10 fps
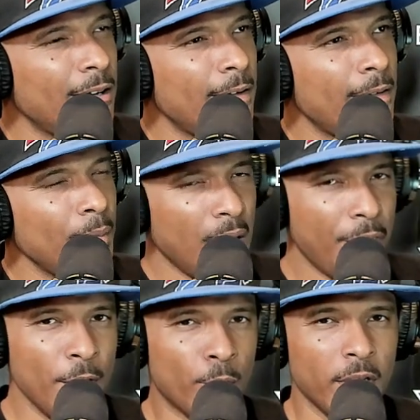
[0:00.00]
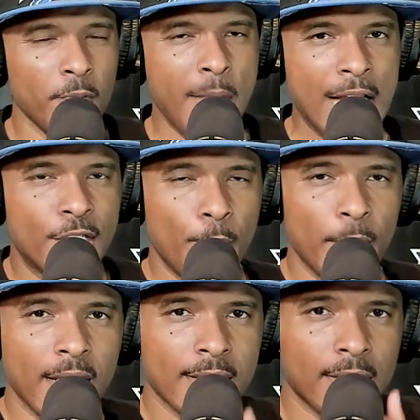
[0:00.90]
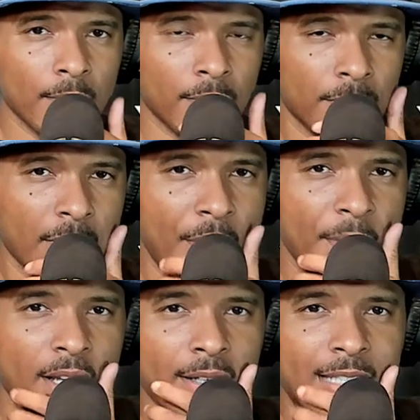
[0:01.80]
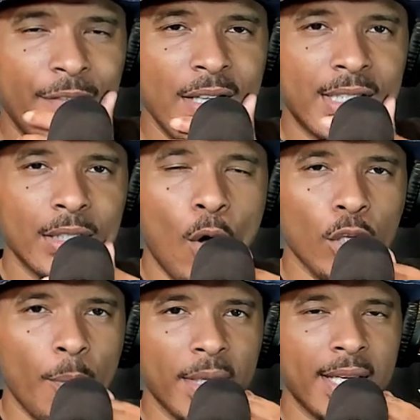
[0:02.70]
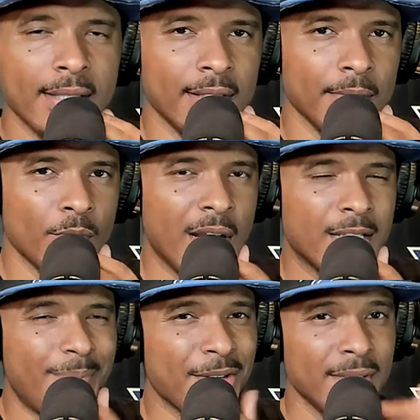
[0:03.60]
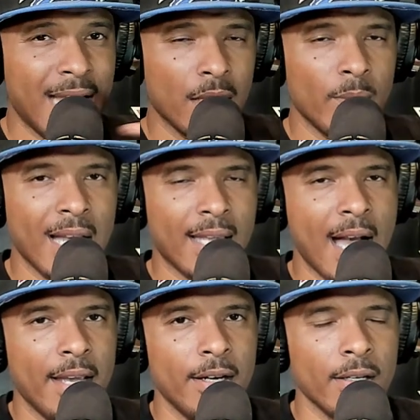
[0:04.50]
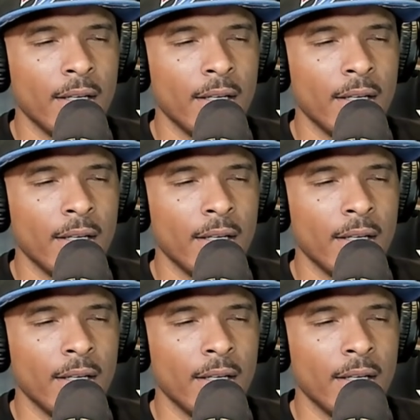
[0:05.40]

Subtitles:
But I think we can match up against them. I think our defense can hold up against them, right? Especially now that we got Kyer.